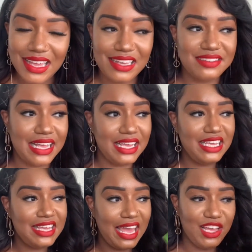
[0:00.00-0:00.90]
It's like
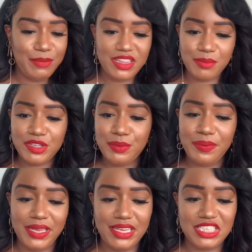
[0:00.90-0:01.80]
he gave me the
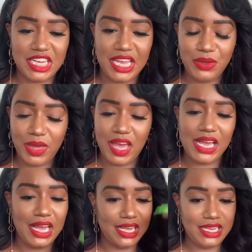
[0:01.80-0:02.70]
blueprint in
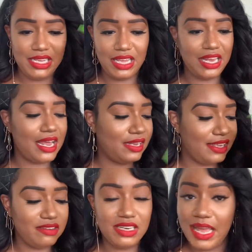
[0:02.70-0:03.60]
January and he and I
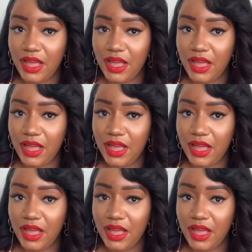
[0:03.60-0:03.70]
lived it